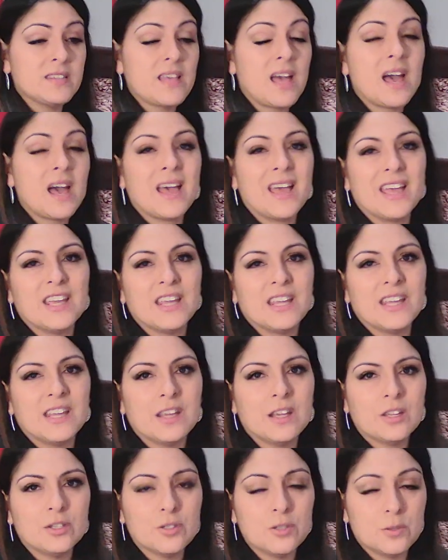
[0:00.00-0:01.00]
I
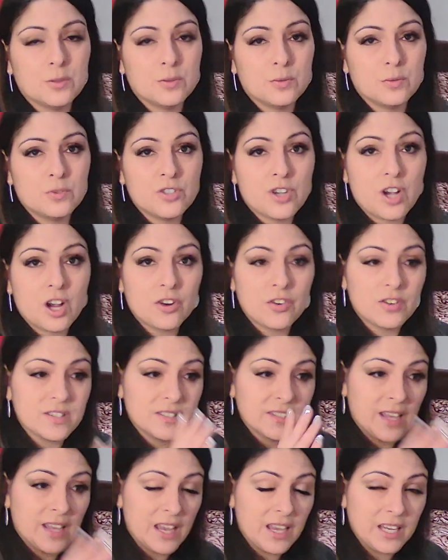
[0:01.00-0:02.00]
do chakra
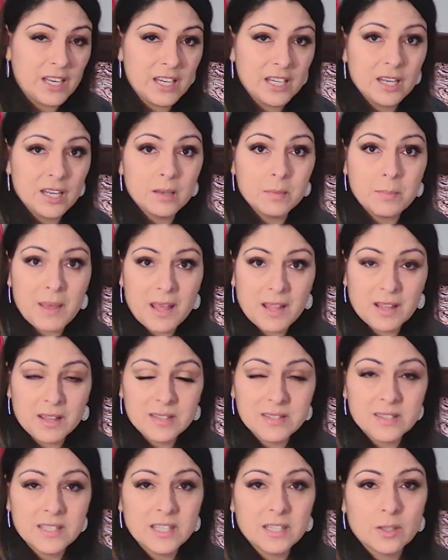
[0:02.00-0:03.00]
scanning and
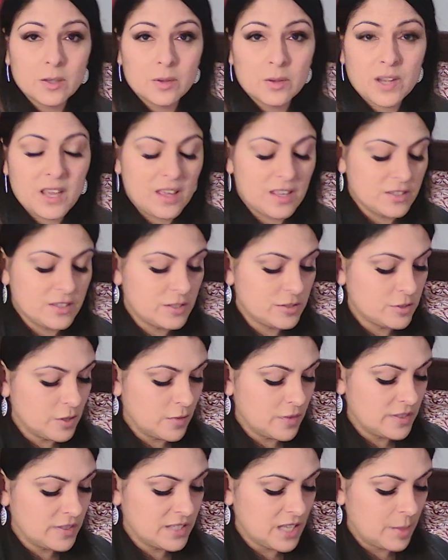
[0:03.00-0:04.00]
balancing. Okay, it's a
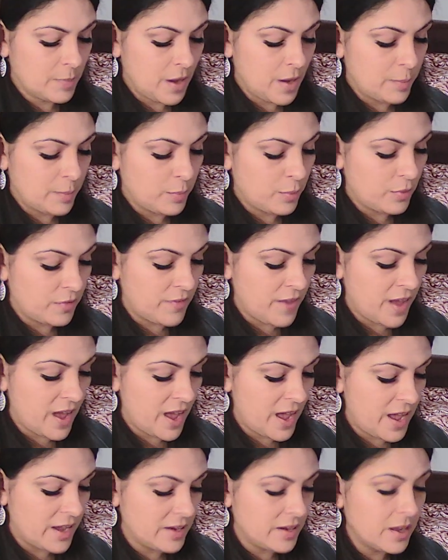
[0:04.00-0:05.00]
service I
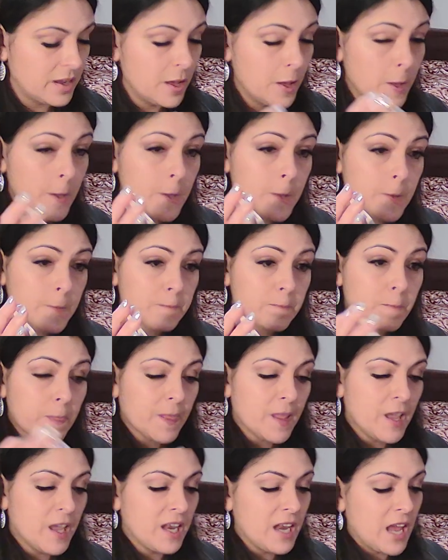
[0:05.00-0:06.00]
provide.
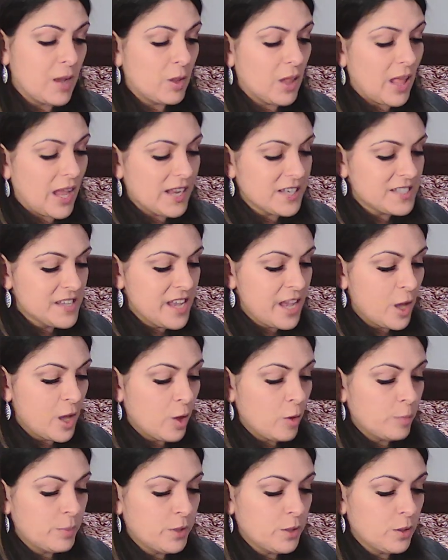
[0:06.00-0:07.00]
And I like to
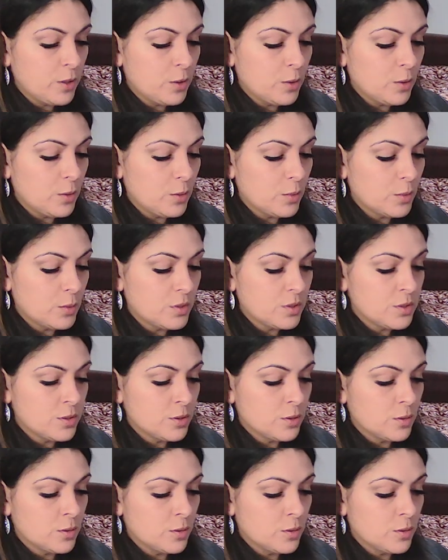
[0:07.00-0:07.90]
help you to